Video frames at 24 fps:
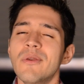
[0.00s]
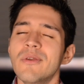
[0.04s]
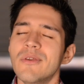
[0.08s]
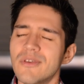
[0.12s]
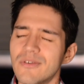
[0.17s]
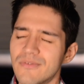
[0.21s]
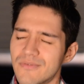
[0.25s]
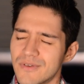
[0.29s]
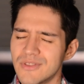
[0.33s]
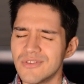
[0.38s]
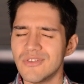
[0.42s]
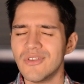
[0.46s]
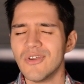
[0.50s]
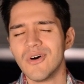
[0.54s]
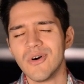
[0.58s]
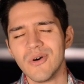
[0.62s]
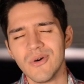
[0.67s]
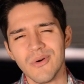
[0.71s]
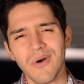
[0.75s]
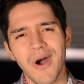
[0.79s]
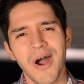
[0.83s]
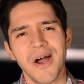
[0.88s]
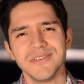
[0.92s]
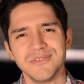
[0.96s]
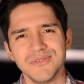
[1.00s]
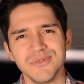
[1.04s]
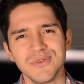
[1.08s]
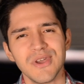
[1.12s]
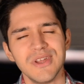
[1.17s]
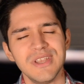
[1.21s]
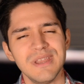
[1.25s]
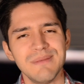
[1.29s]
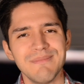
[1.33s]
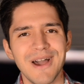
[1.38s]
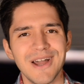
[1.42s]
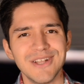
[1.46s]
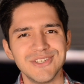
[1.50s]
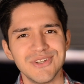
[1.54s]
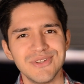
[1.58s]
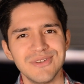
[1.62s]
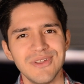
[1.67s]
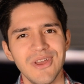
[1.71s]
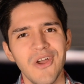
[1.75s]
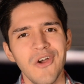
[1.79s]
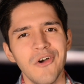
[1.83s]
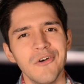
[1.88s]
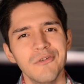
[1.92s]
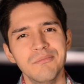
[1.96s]
Even though, as you can imagine,
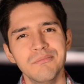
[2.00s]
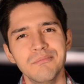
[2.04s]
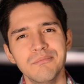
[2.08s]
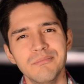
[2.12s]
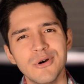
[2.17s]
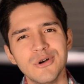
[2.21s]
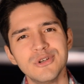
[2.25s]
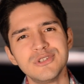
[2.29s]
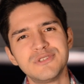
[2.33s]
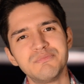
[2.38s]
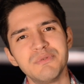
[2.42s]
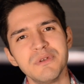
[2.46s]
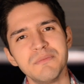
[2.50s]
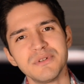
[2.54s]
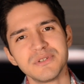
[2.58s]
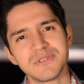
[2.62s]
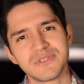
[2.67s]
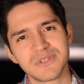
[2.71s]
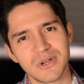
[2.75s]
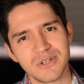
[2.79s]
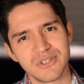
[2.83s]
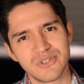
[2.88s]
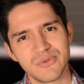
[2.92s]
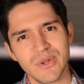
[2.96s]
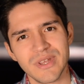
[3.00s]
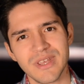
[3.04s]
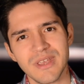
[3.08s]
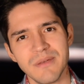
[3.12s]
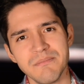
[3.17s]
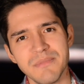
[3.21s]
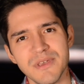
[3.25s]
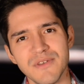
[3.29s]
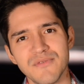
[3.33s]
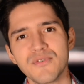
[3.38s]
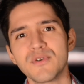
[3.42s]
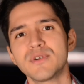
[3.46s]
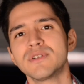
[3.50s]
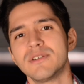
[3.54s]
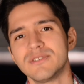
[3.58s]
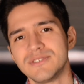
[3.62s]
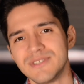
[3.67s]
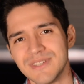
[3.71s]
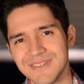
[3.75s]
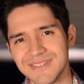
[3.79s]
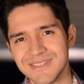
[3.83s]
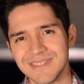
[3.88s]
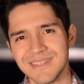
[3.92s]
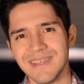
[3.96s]
most people start drinking before they're
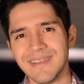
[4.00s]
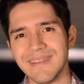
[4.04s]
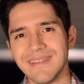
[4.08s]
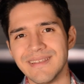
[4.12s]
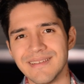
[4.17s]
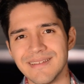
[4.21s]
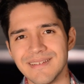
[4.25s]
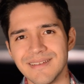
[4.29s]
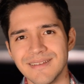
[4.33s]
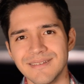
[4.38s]
16.